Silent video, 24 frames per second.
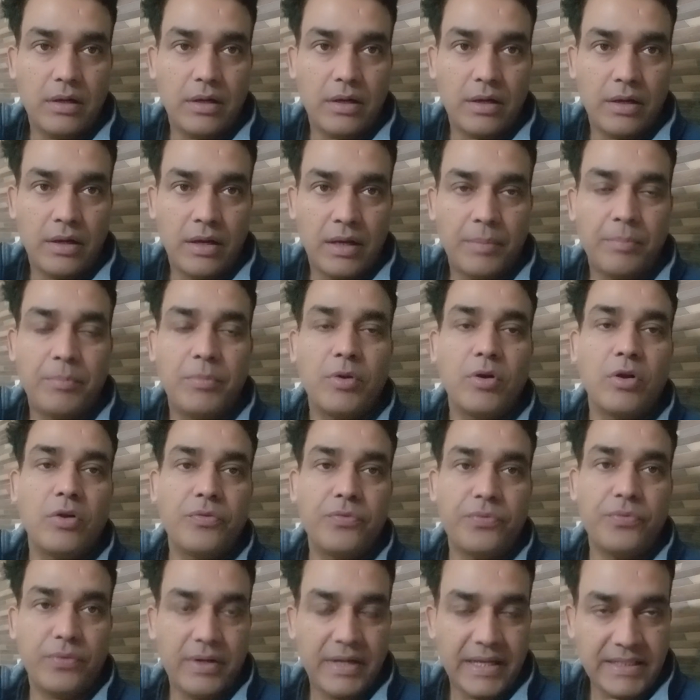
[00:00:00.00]
number
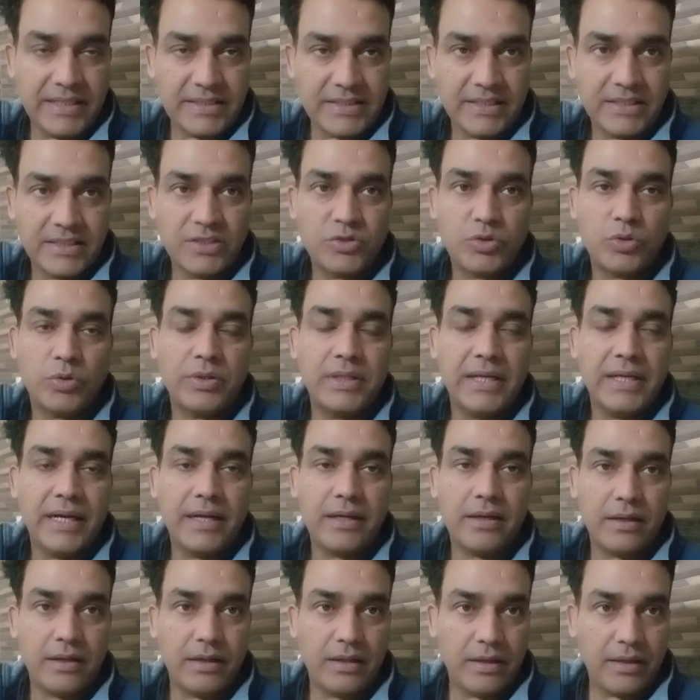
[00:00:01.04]
of diseases, so
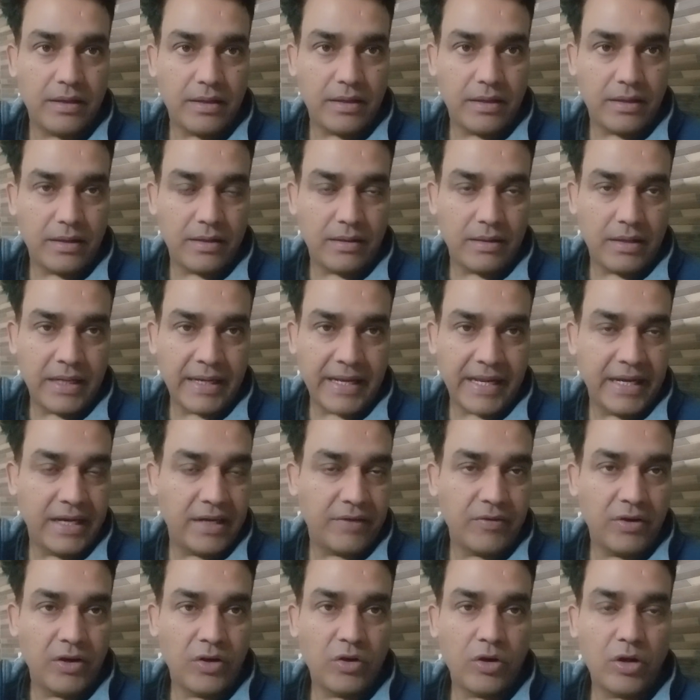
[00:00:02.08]
that again it
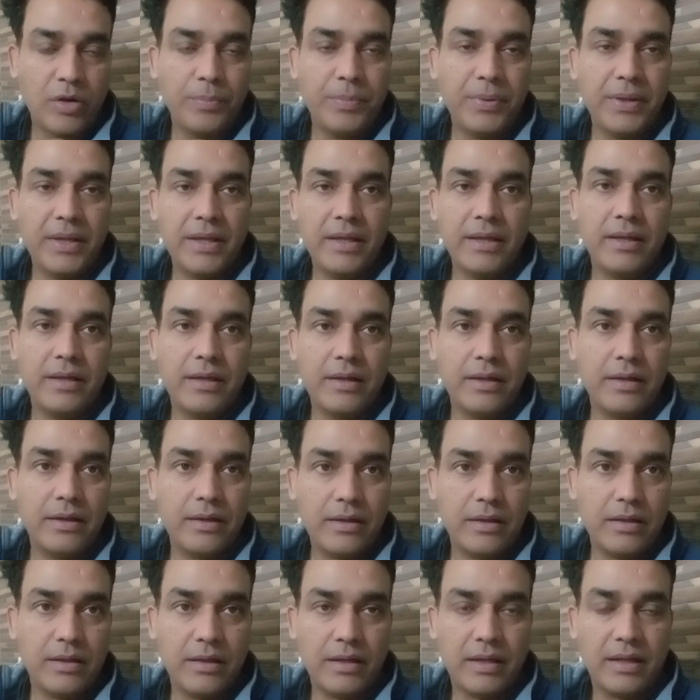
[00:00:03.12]
will not be,
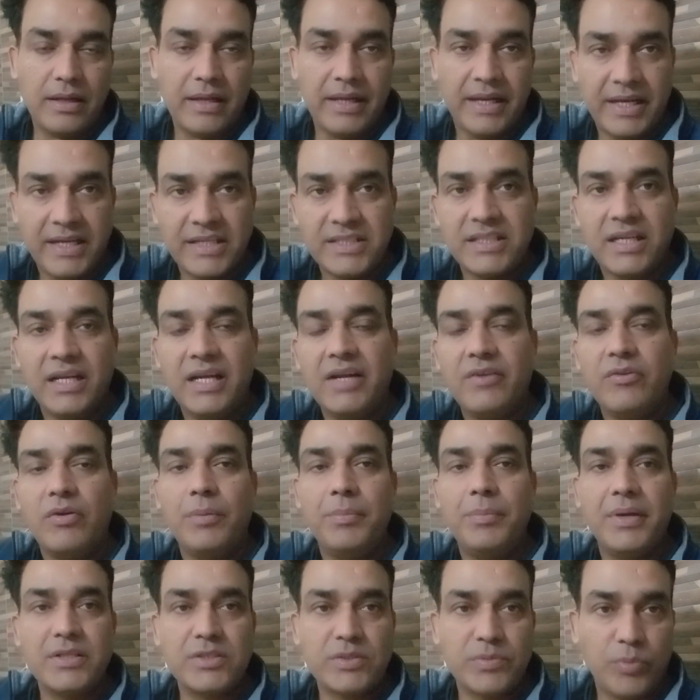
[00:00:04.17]
initially it will
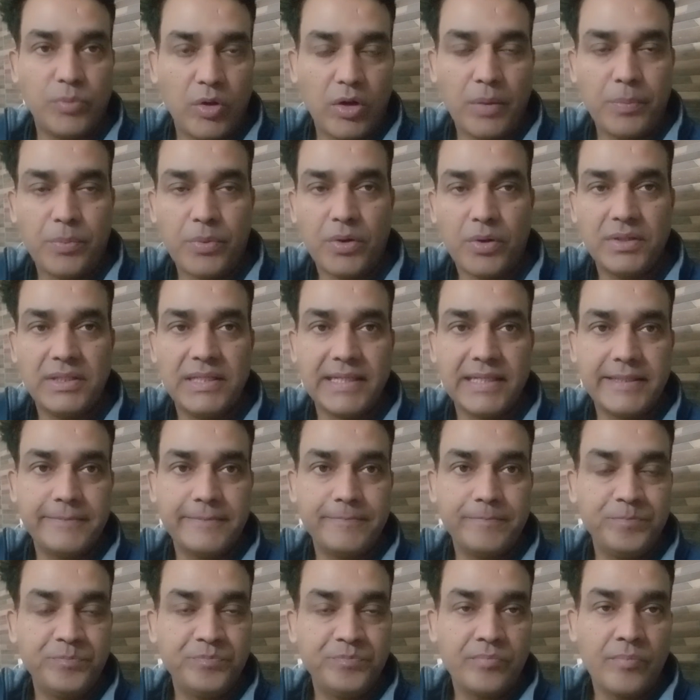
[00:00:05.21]
be a small project,
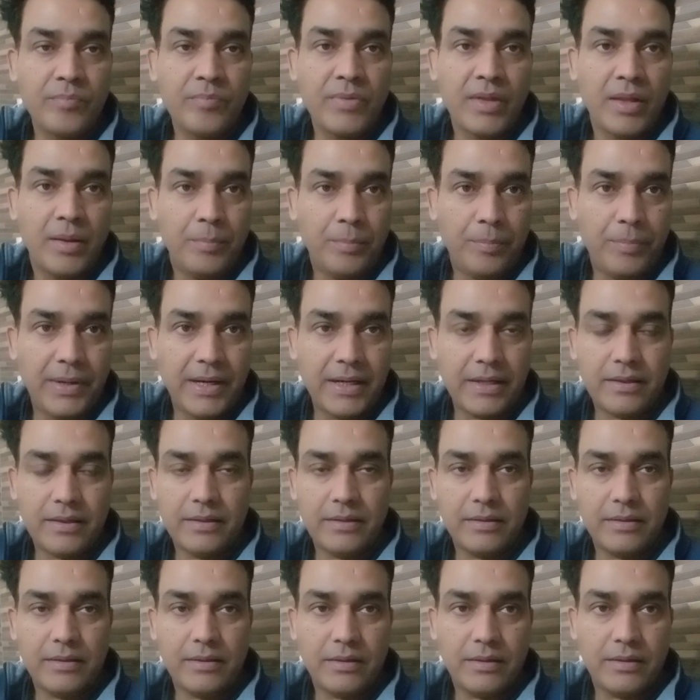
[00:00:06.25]
but
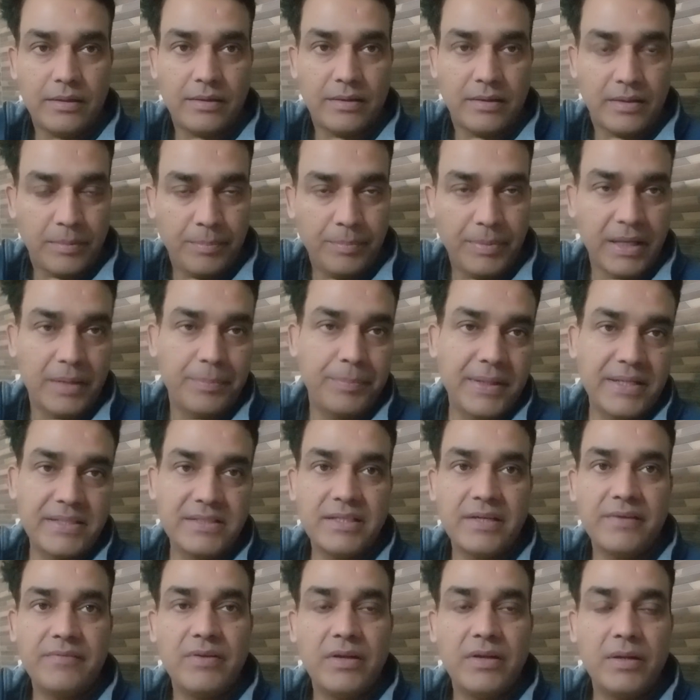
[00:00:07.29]
the big
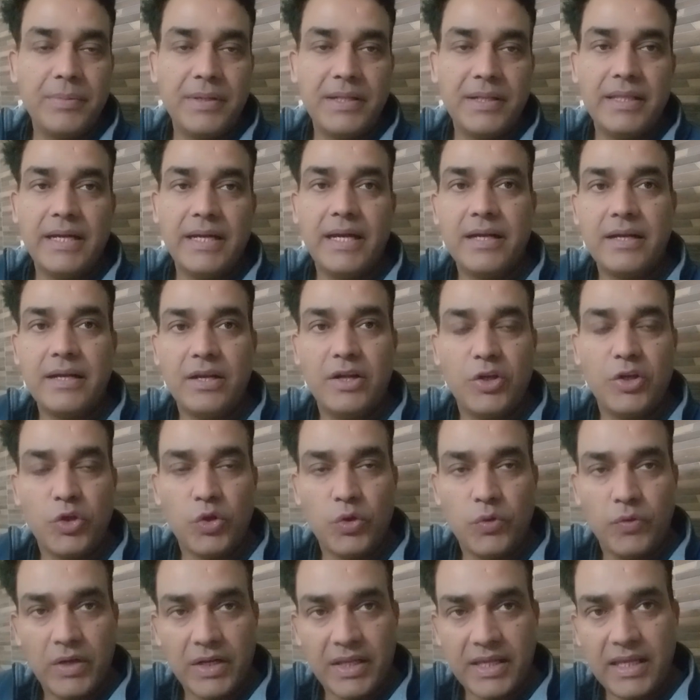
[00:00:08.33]
picture will be that you
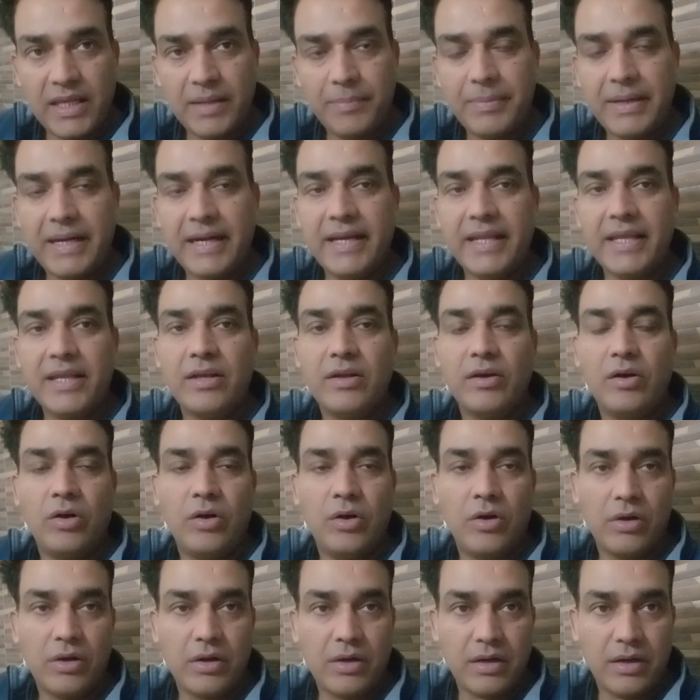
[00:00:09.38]
will keep adding
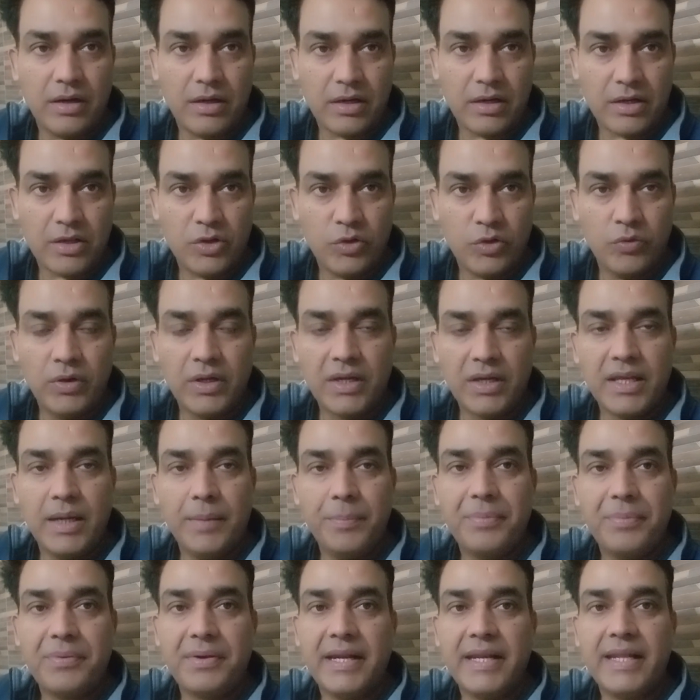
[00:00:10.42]
on, you will keep
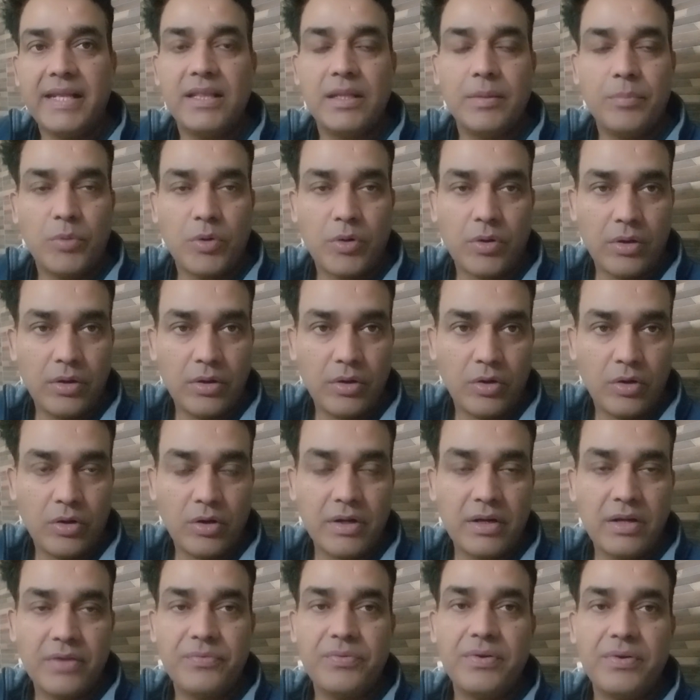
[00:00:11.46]
training the model on
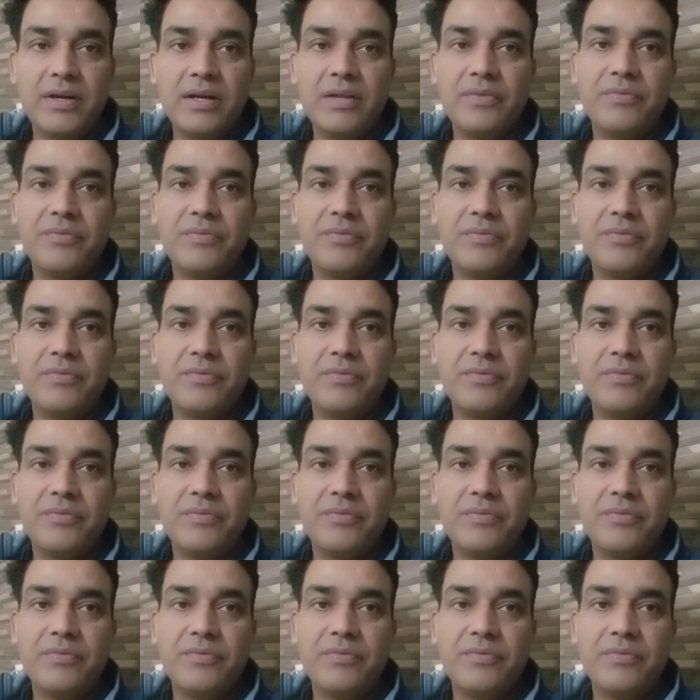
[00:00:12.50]
different